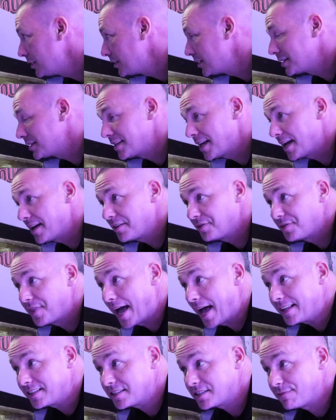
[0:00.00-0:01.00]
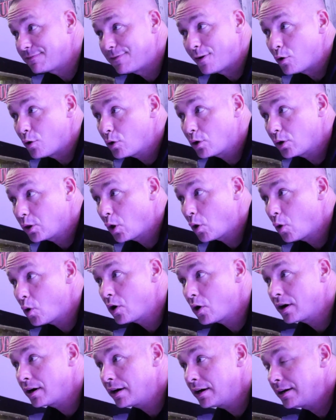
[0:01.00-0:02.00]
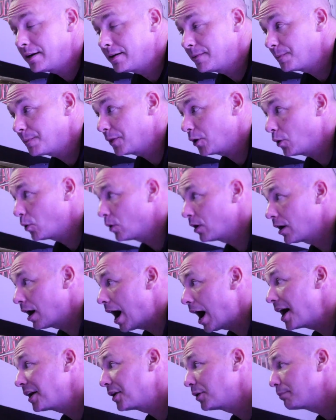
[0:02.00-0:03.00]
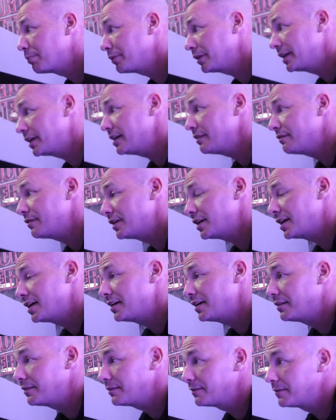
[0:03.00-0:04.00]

to say that's folklore or I don't believe in it,